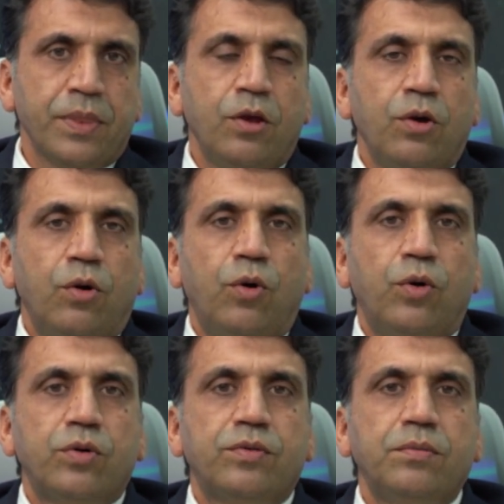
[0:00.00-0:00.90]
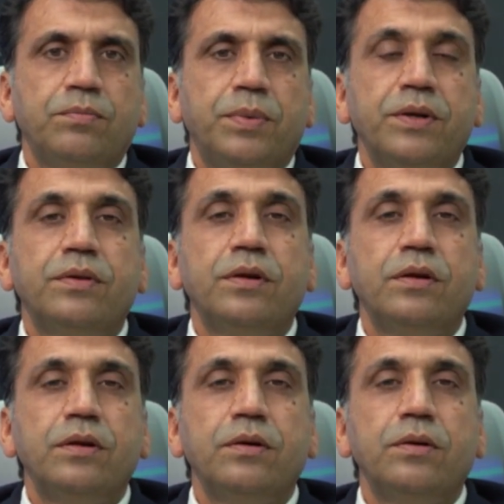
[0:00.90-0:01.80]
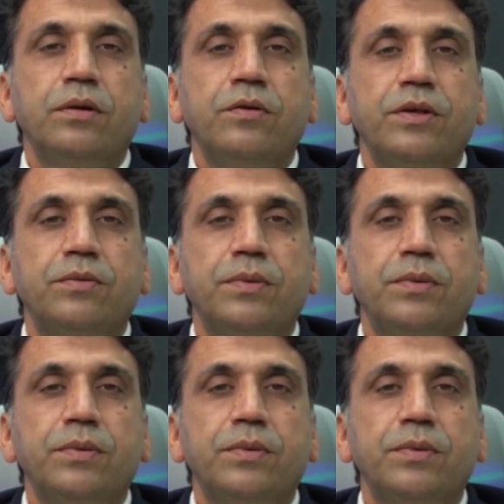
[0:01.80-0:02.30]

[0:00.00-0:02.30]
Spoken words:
or some personal investment in